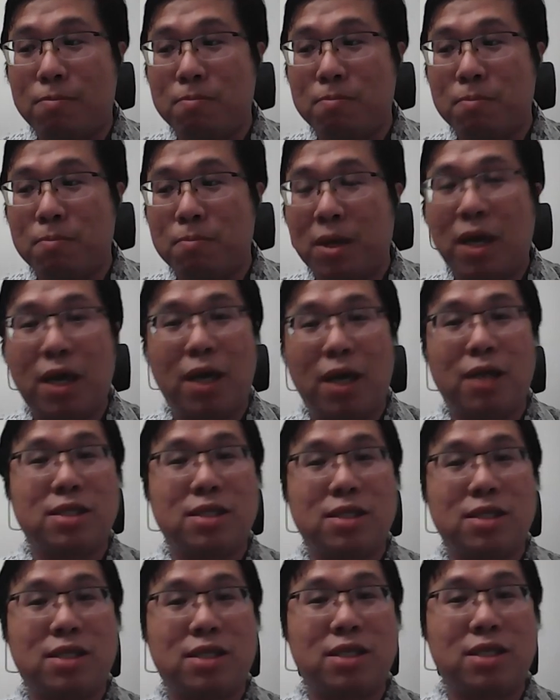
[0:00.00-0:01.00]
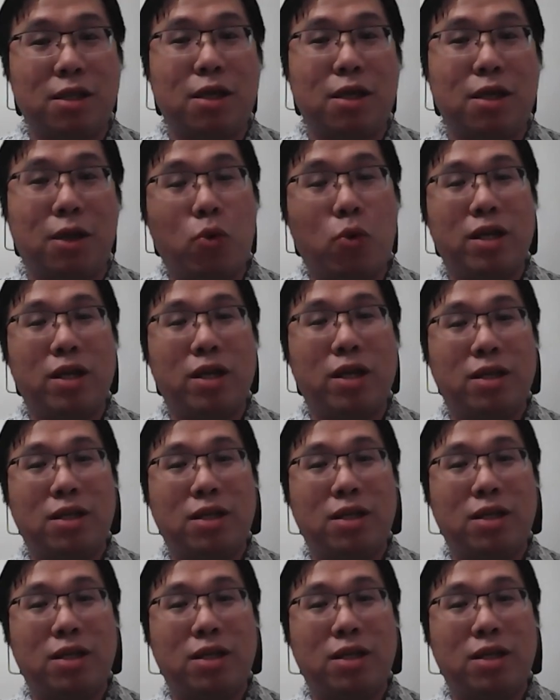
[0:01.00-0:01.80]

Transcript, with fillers: care standard and quality